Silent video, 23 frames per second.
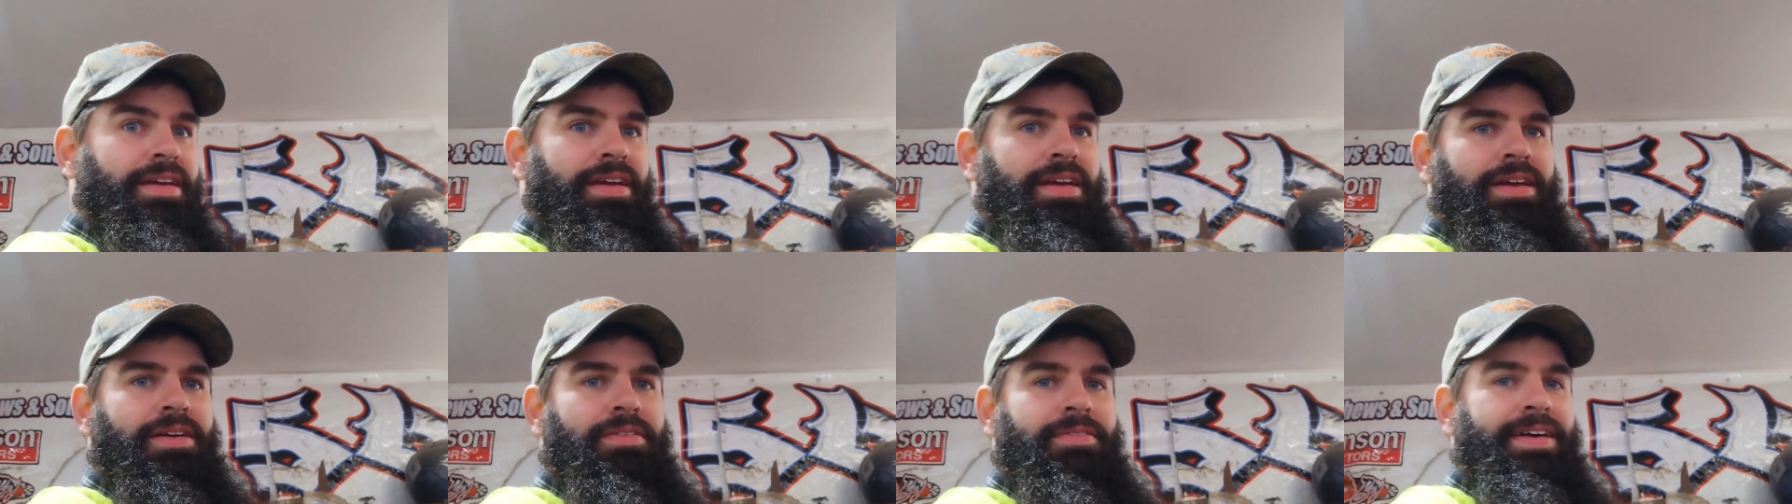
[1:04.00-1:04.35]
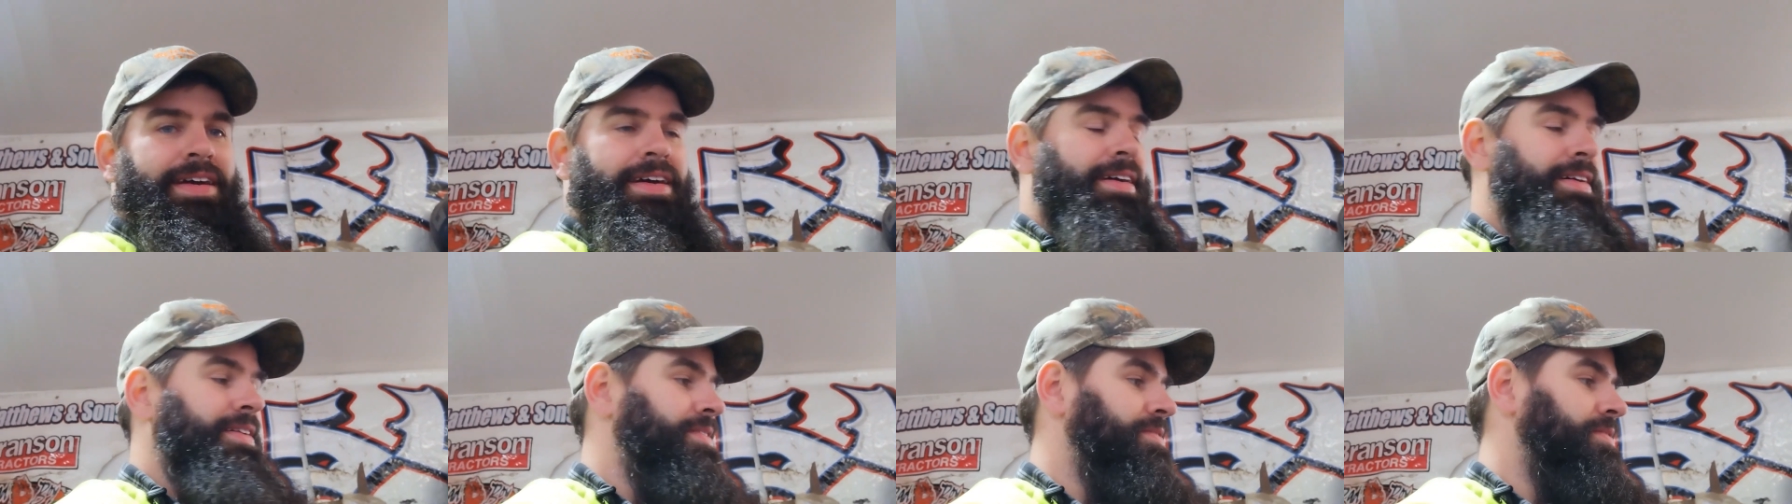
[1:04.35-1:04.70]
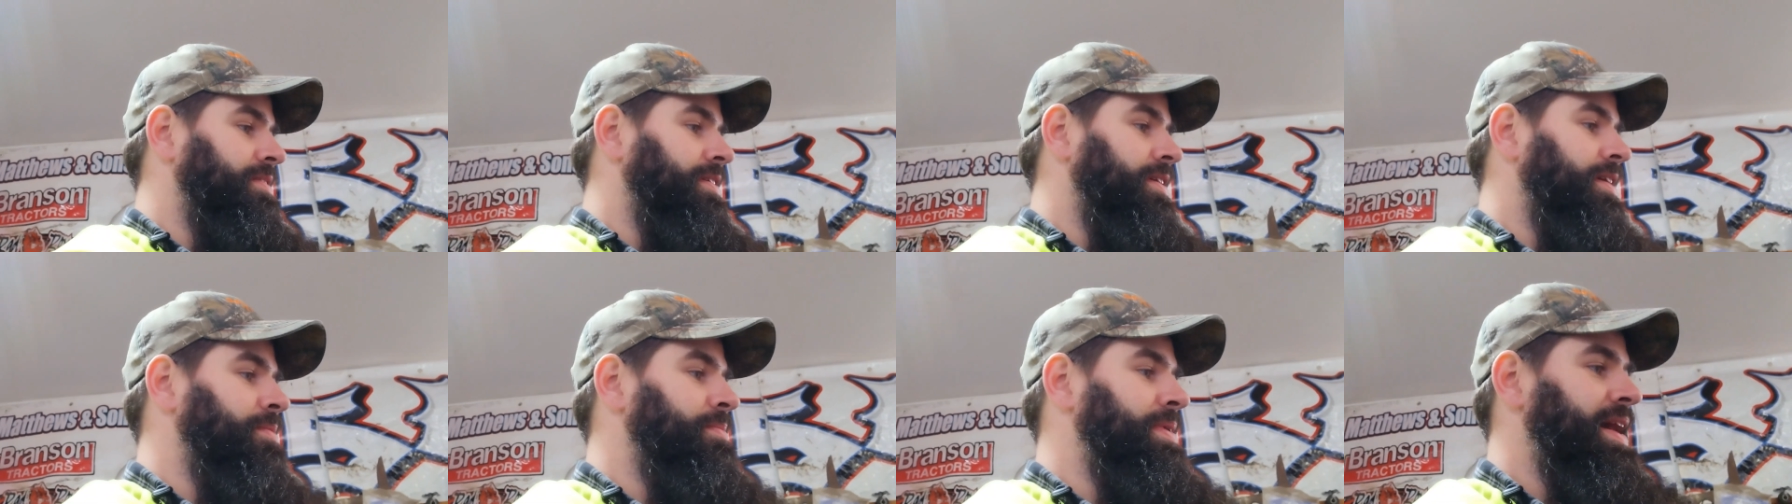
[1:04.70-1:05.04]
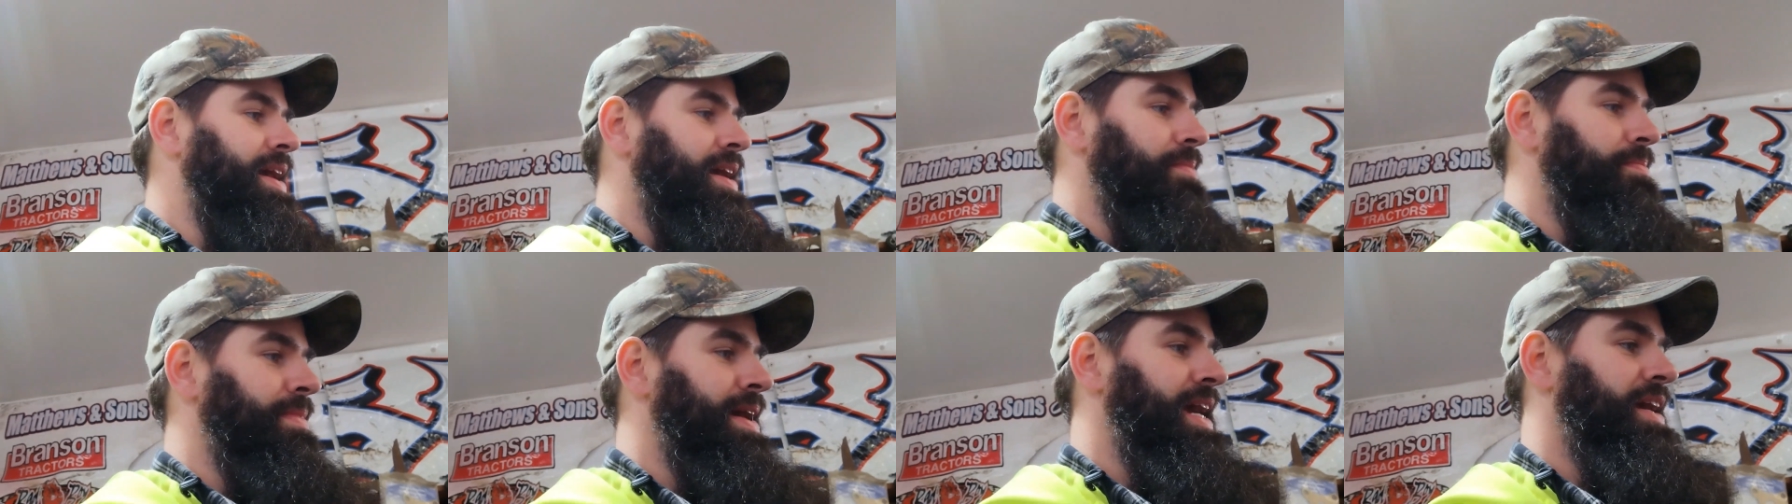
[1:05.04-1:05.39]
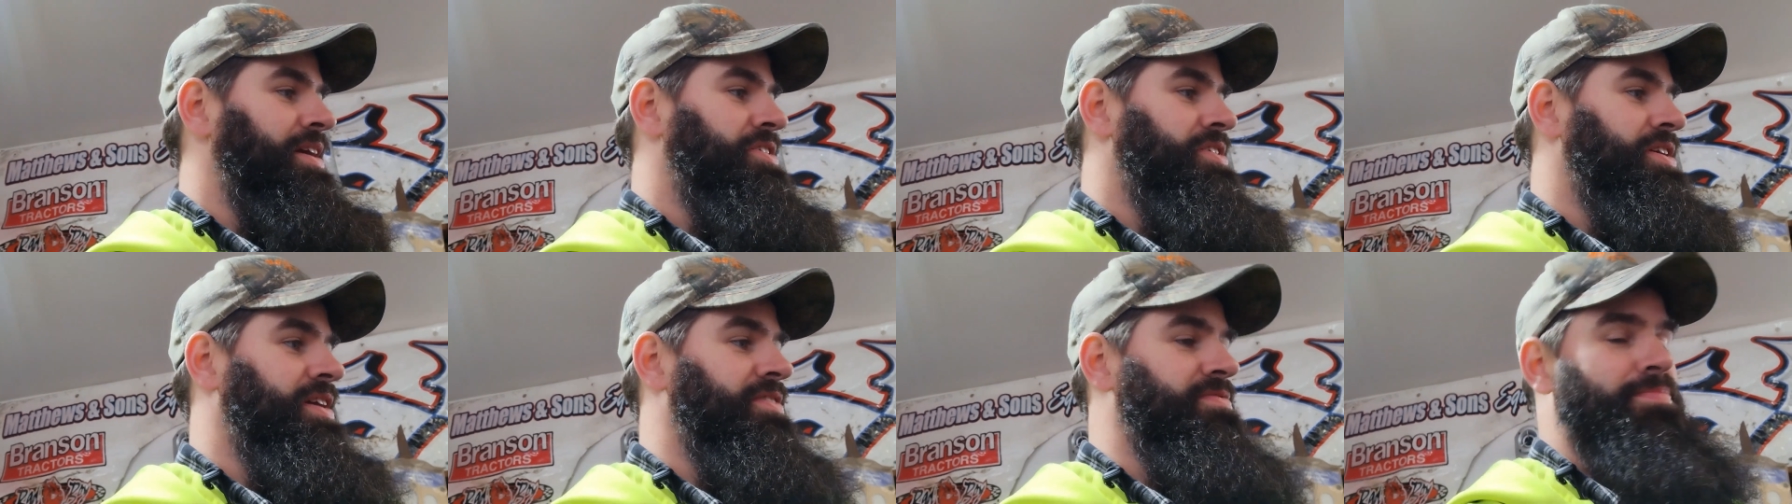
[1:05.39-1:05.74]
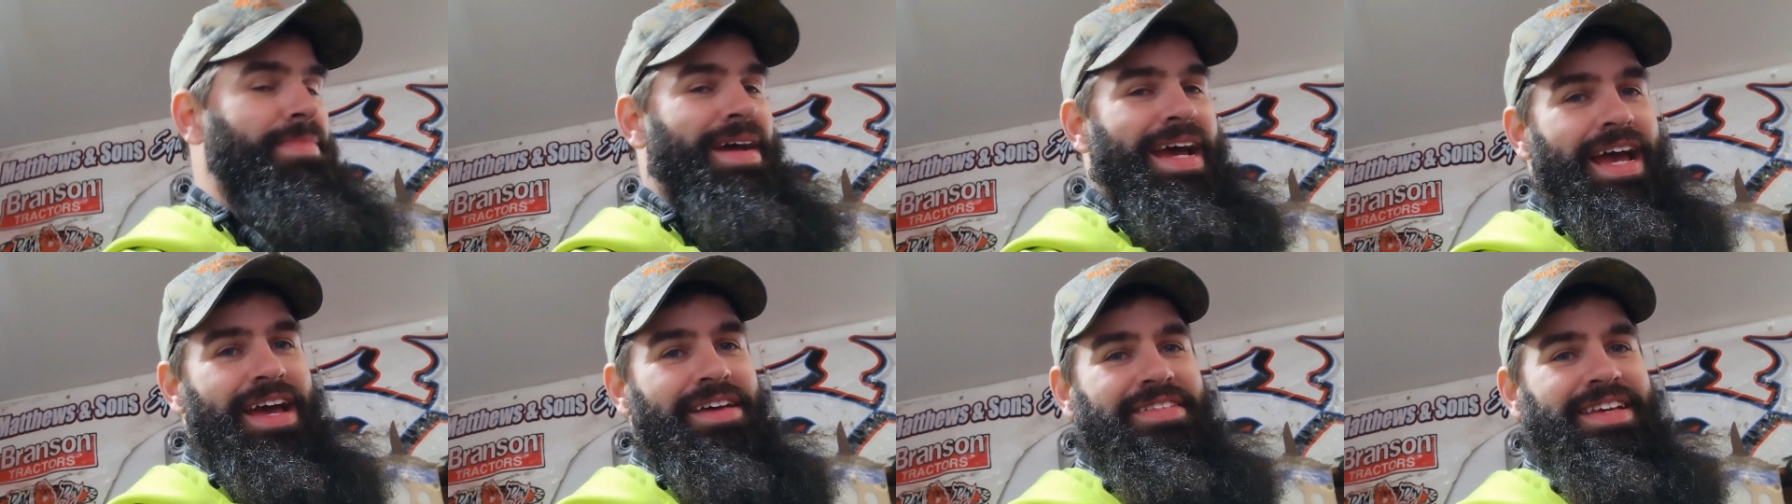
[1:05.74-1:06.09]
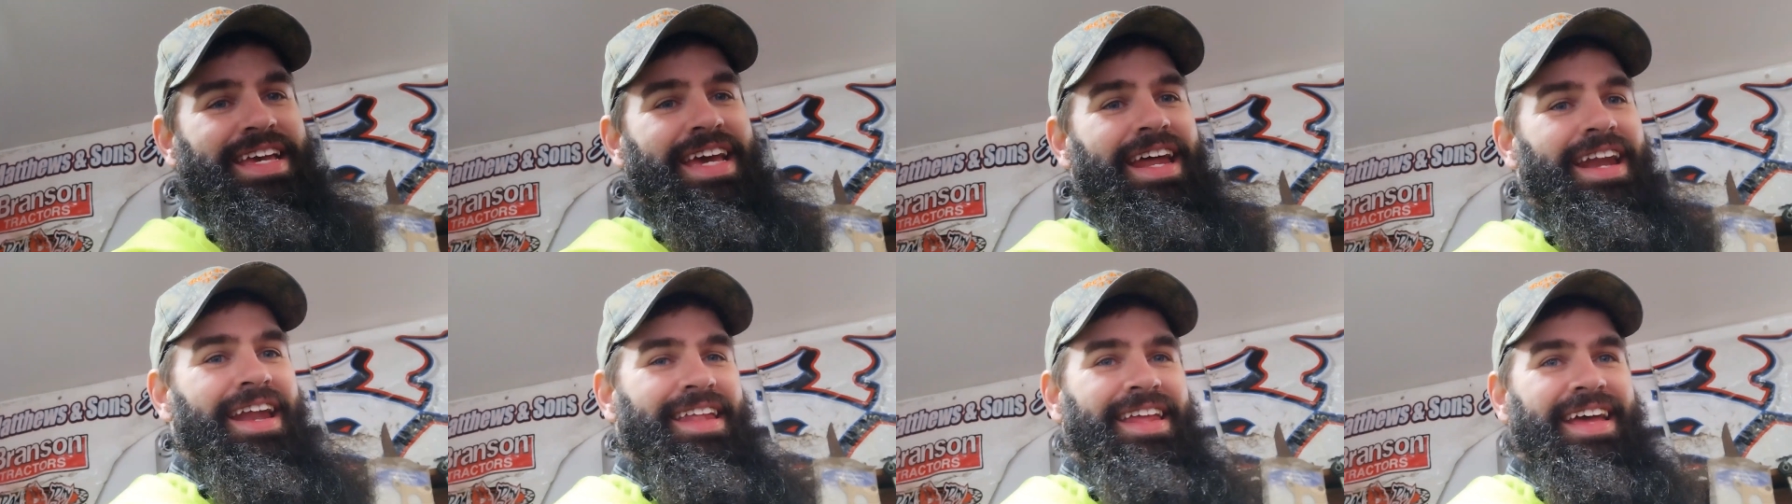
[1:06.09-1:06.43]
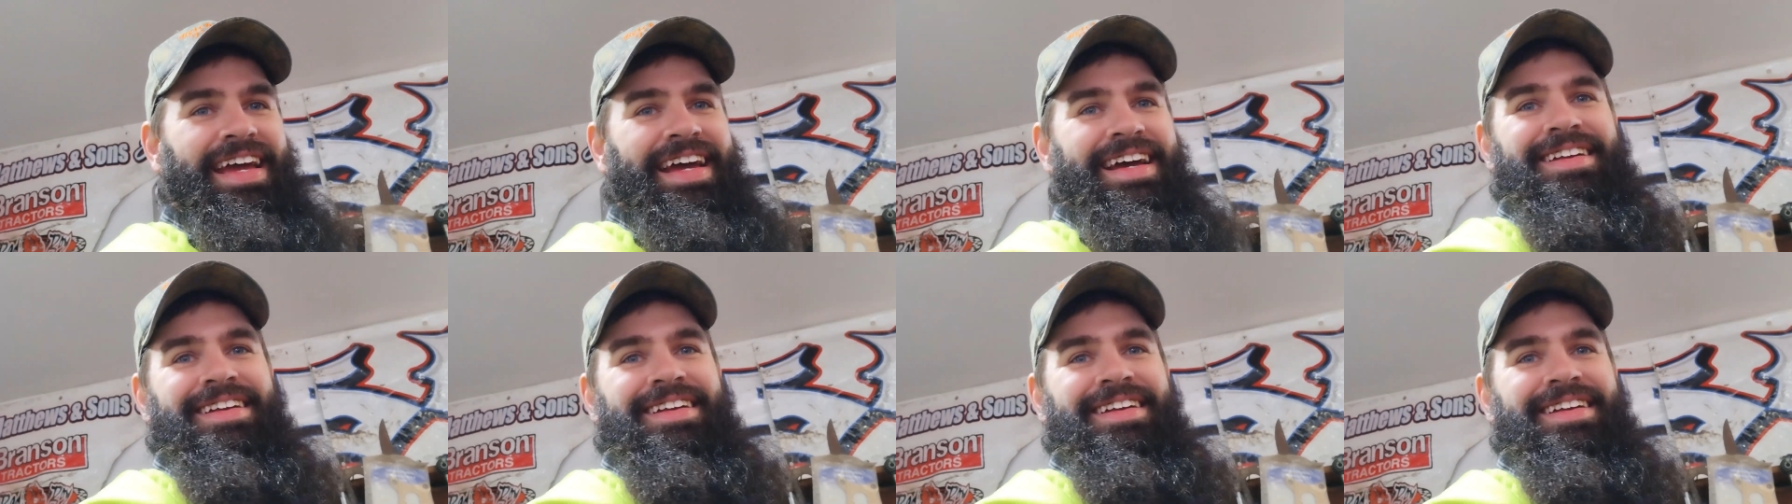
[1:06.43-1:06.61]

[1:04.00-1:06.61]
Yeah, we're going to make a makeshift mask out of that.